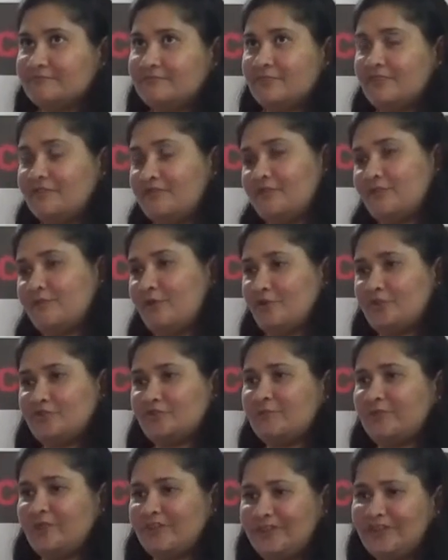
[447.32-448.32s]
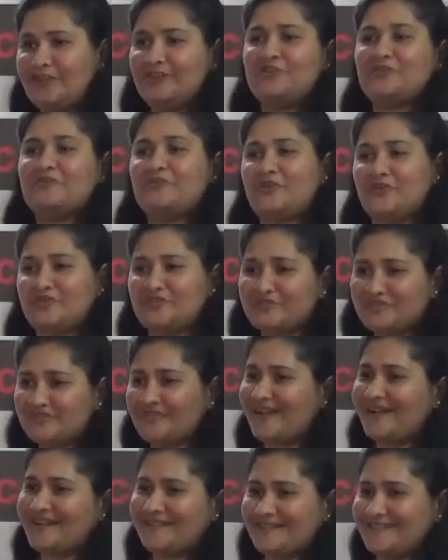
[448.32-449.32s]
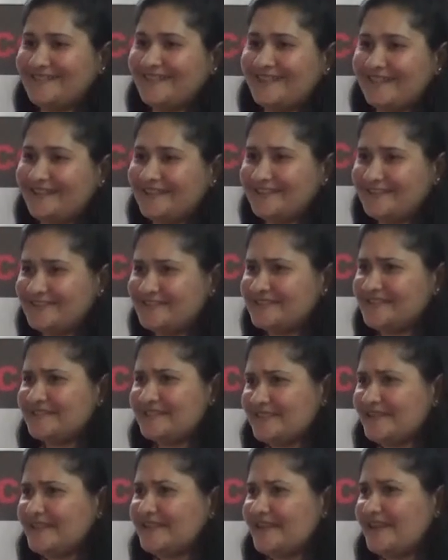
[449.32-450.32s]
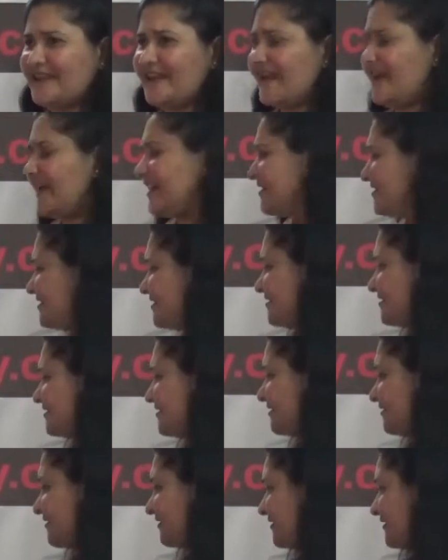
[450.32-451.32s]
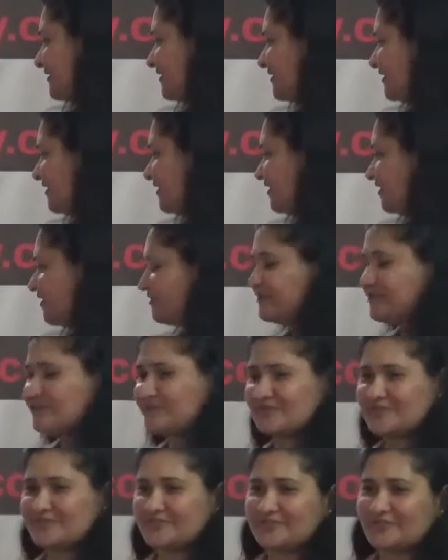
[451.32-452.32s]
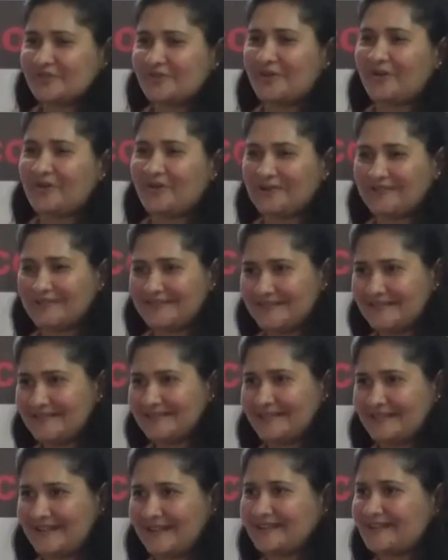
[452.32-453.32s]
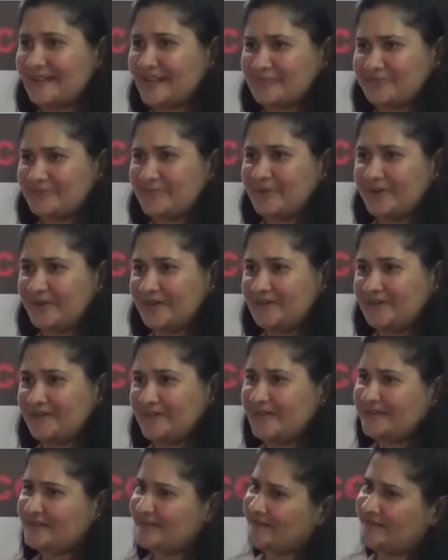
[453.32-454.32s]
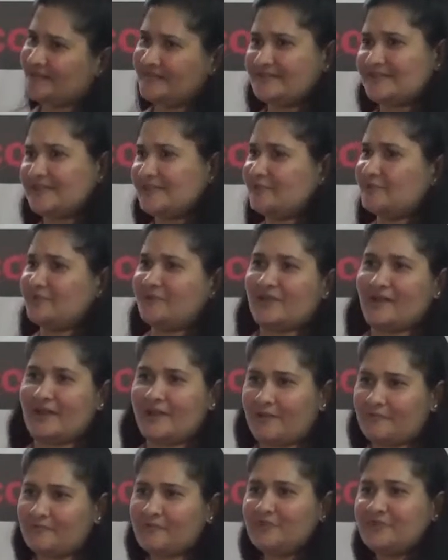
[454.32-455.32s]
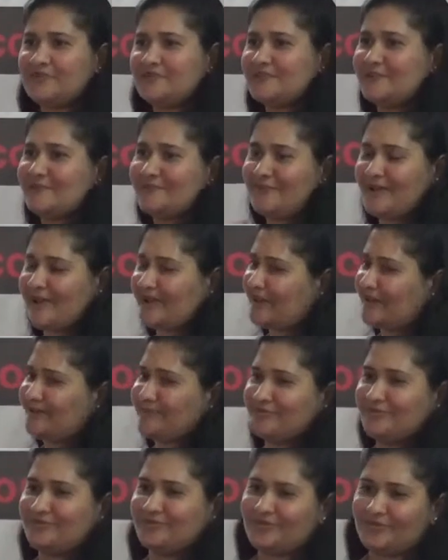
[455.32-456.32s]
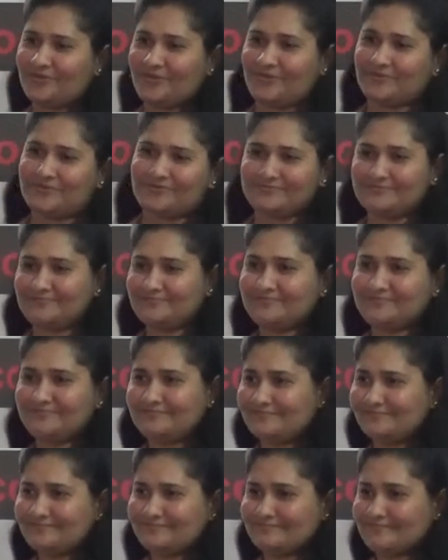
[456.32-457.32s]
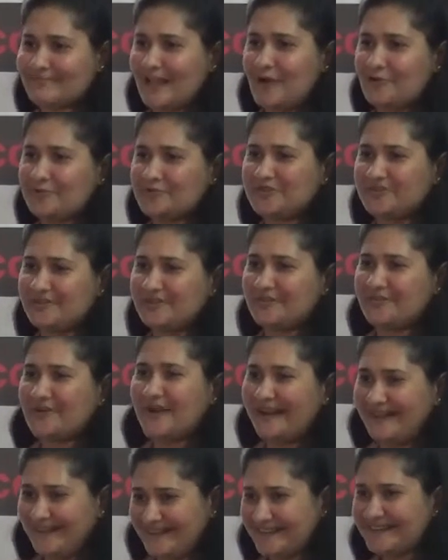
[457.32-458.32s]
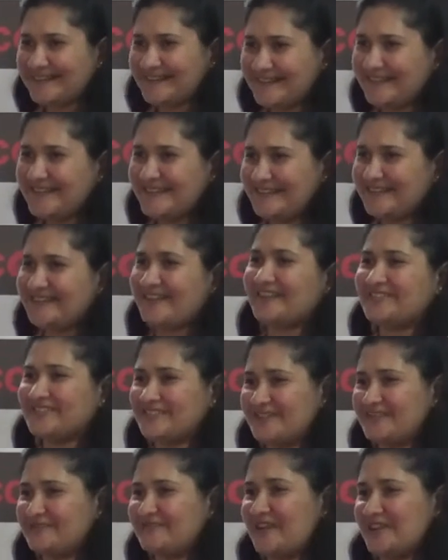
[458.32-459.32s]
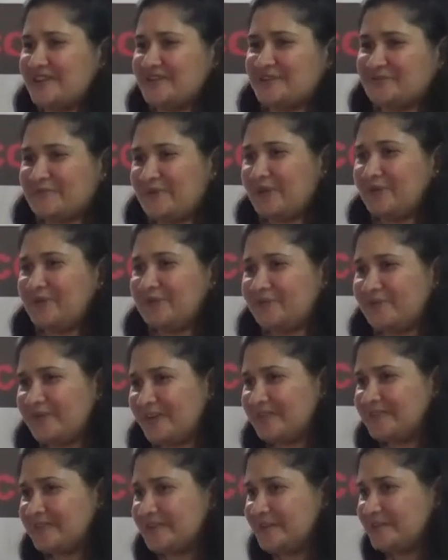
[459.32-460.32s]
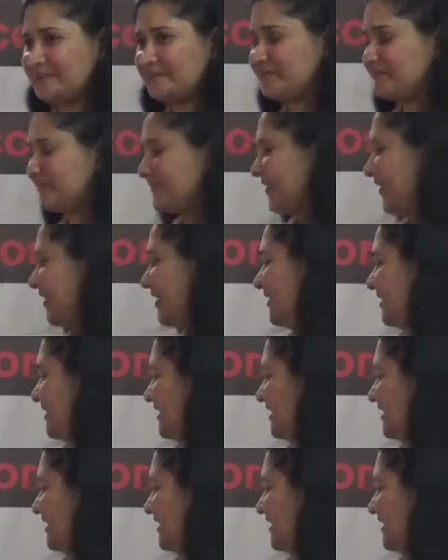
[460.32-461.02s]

if you want to be king, you've got to fight and get it. And he refused the call at that point, right? He said, okay, I'm going to step back, I'm going to go out in the wild rather than fighting my own brother. Okay.